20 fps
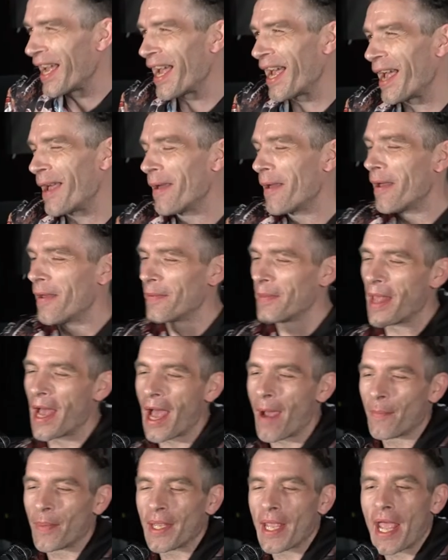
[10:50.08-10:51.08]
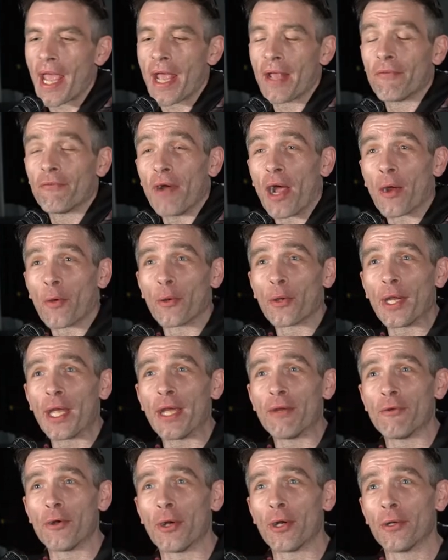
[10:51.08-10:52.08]
That'd be Franco
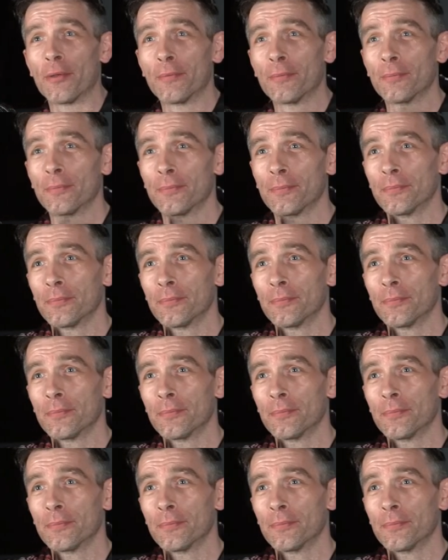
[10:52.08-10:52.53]
Nero